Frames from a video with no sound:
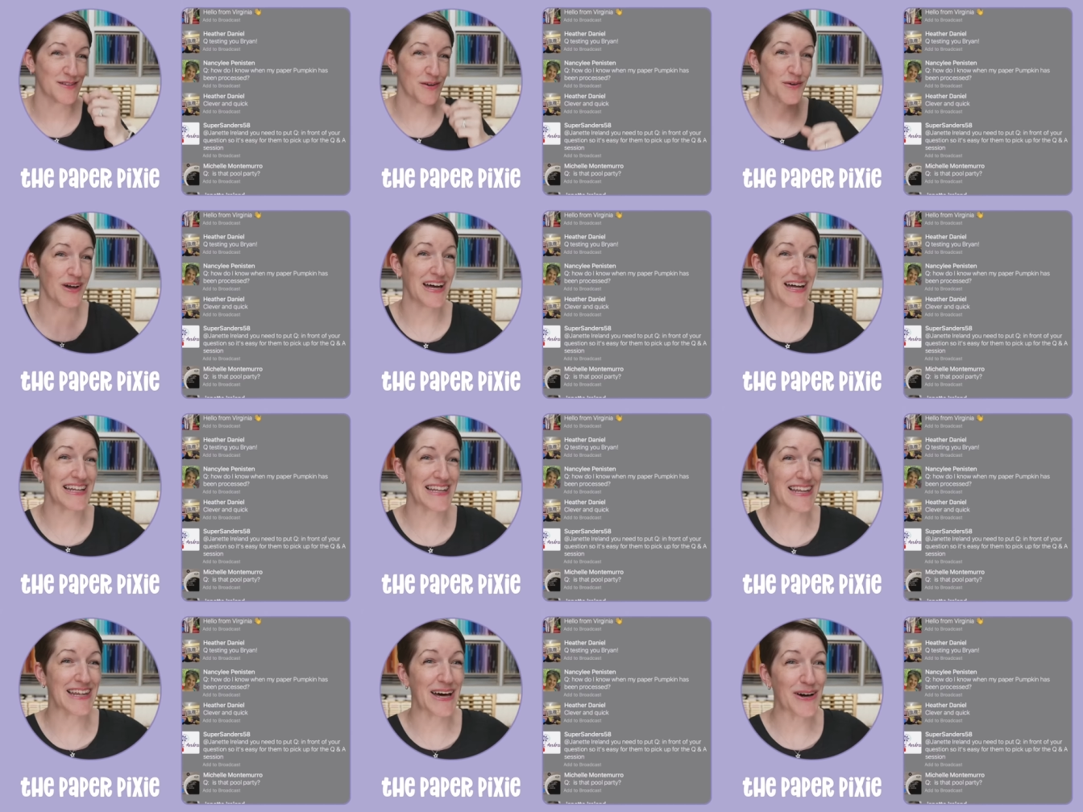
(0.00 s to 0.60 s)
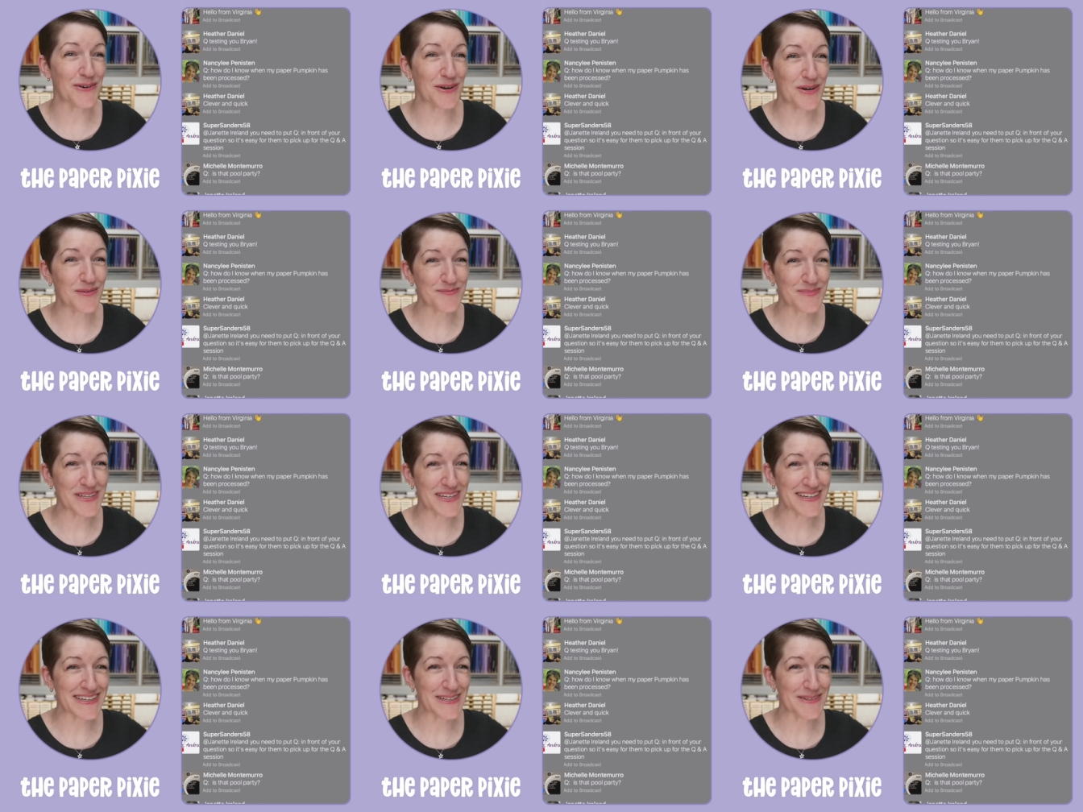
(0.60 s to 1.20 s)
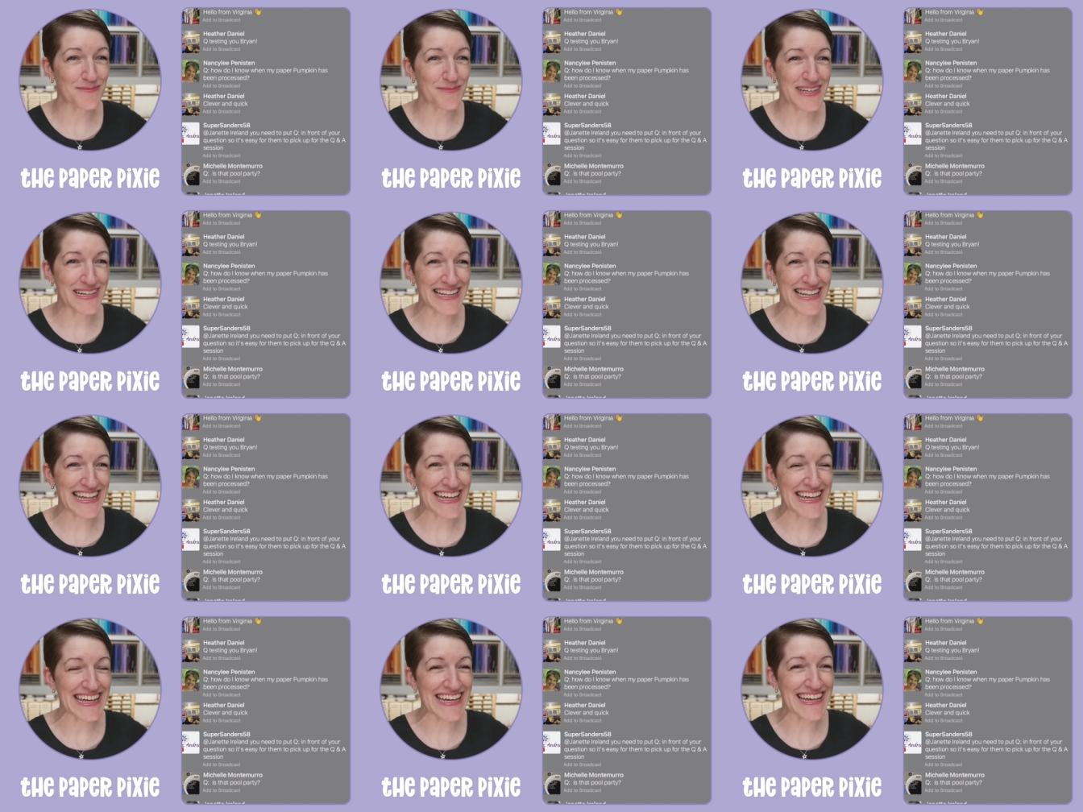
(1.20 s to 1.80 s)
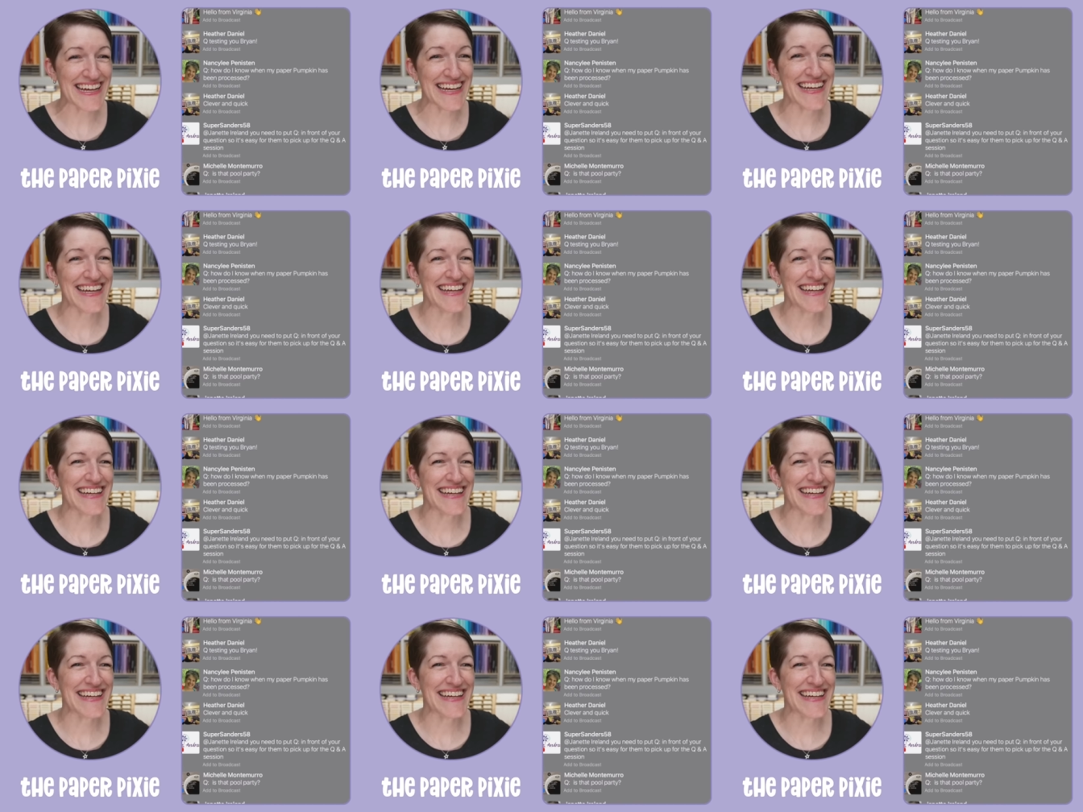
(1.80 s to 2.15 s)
So hello, Amelia Millie.